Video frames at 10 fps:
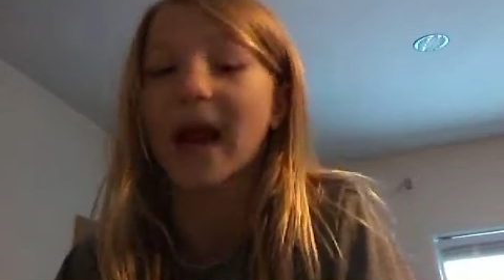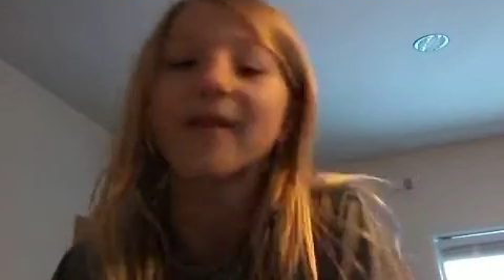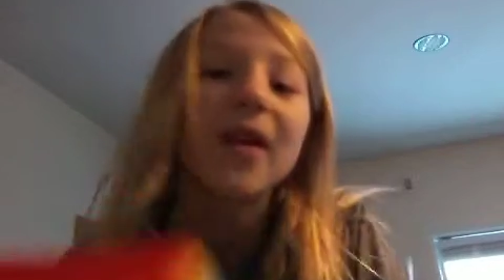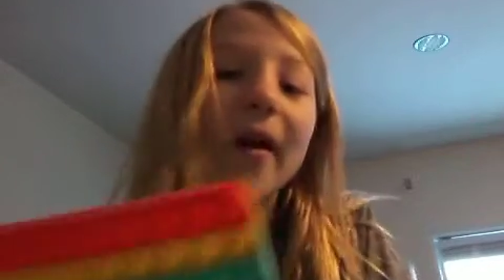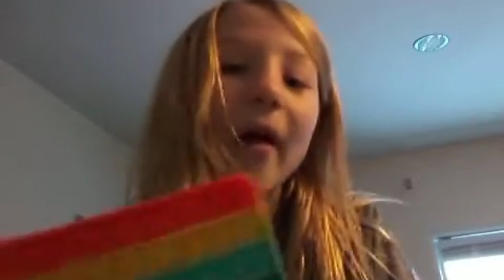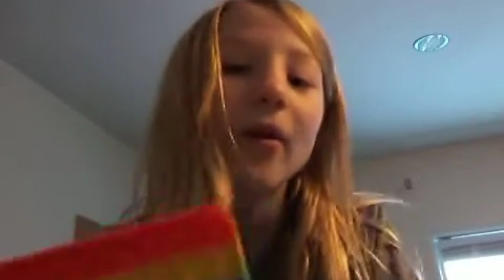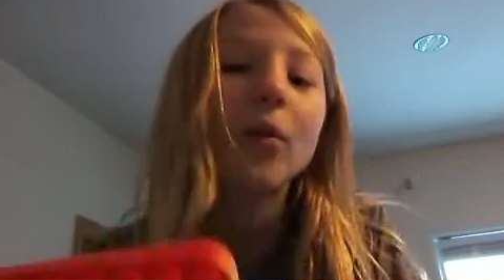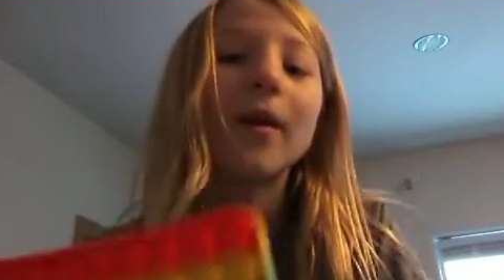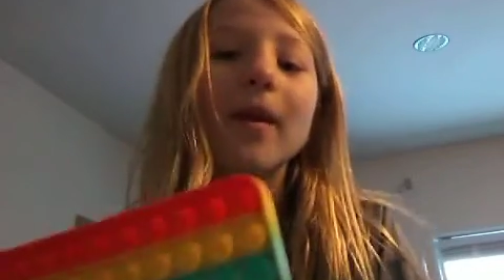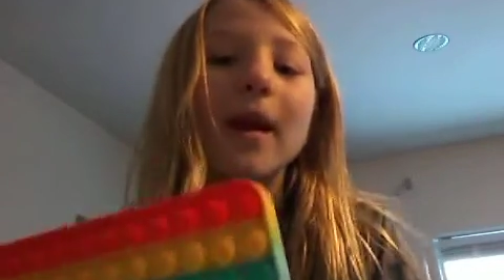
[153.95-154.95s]
I have another
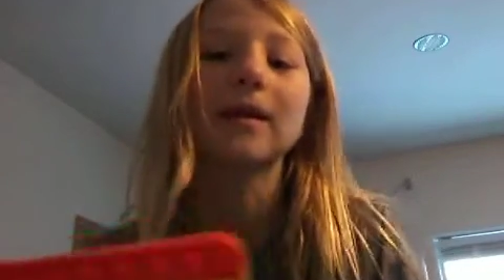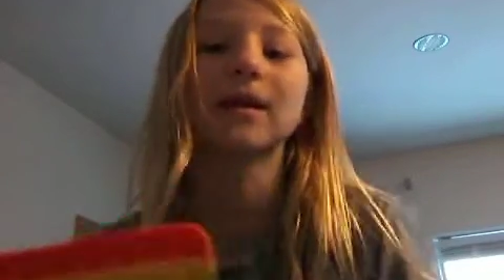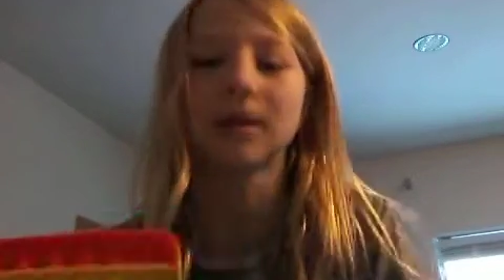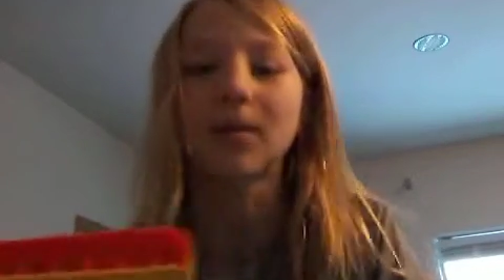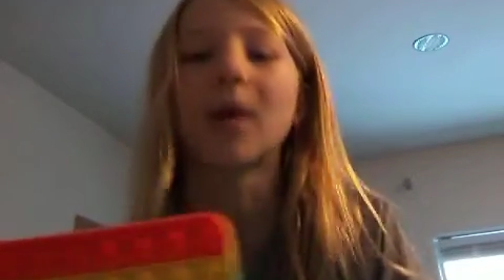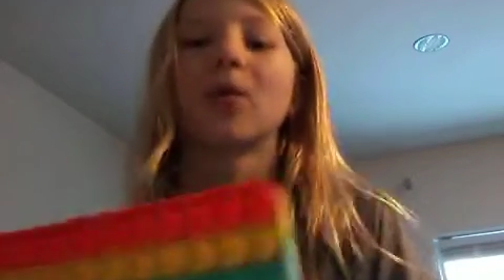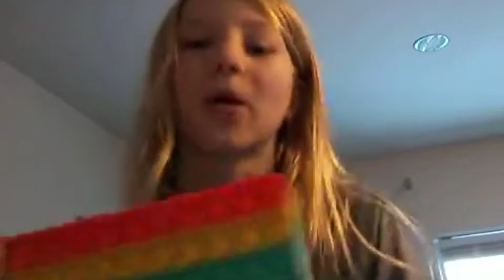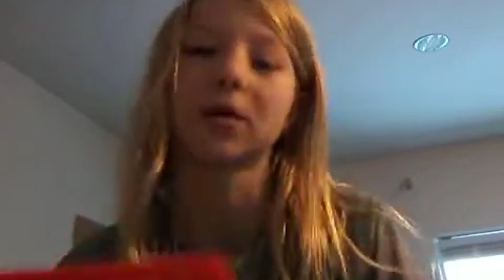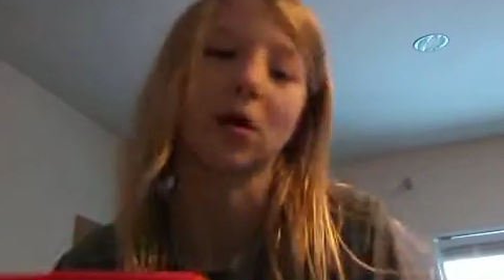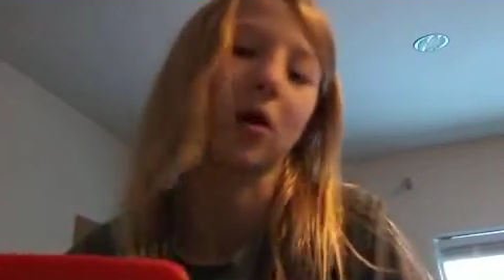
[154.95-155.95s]
one like this in my
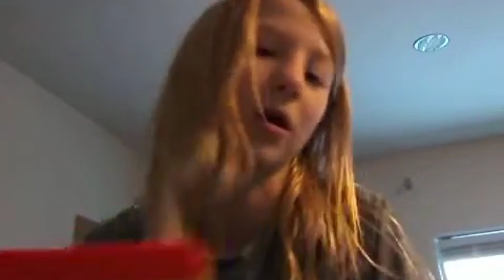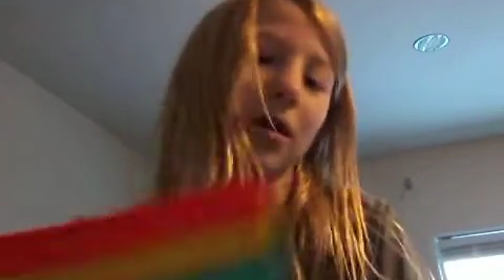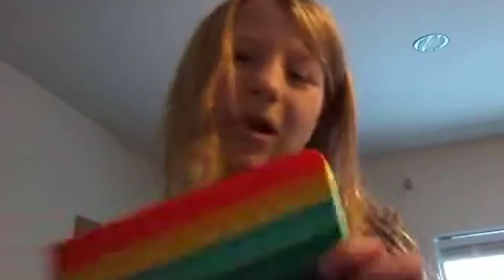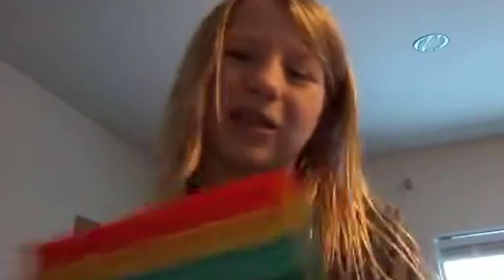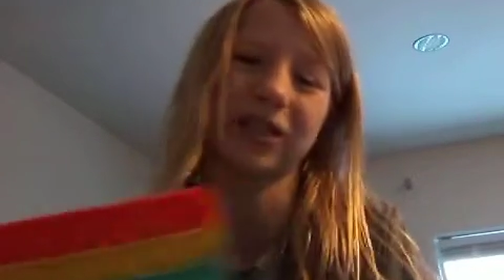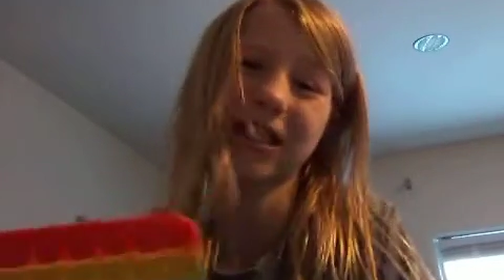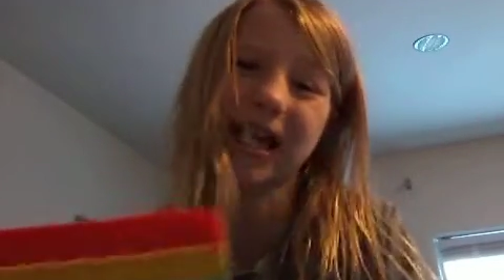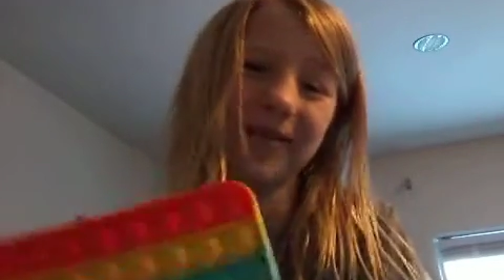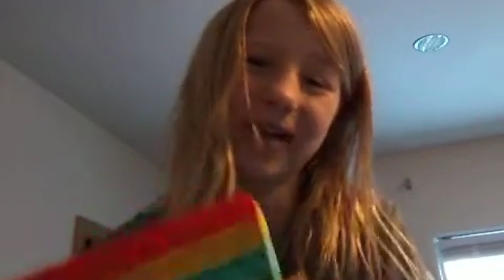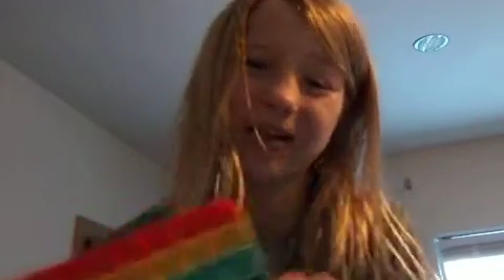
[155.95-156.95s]
brother's car, and I just
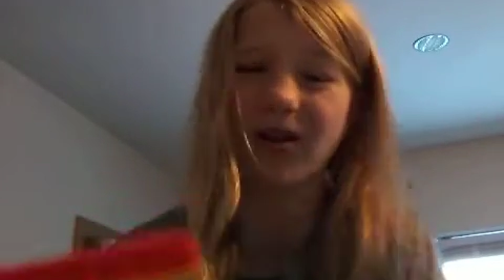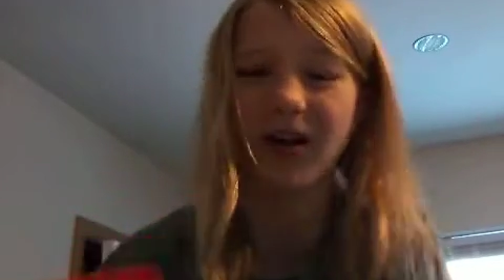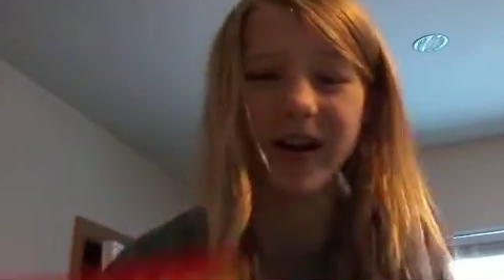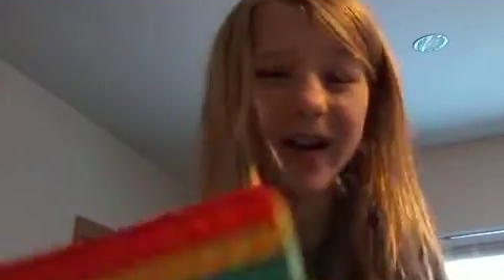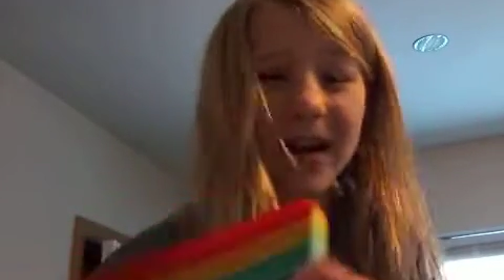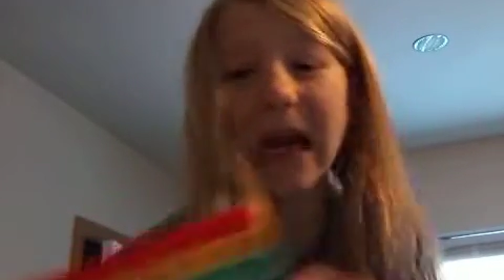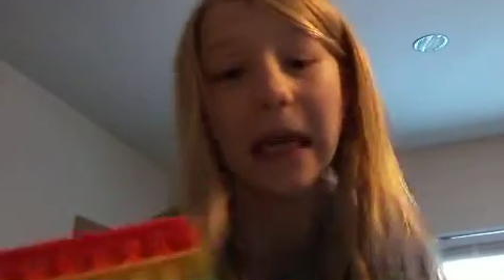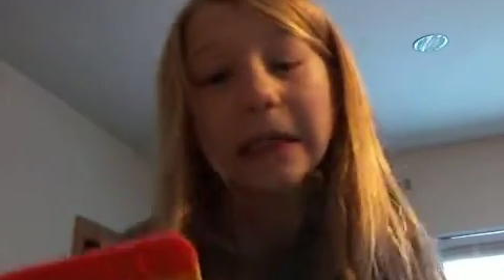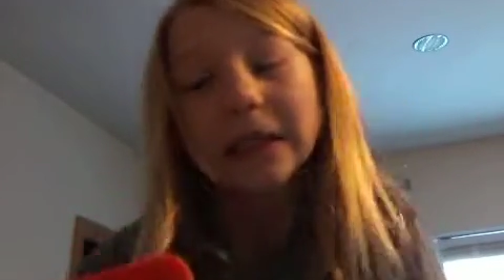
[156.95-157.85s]
haven't gotten it yet.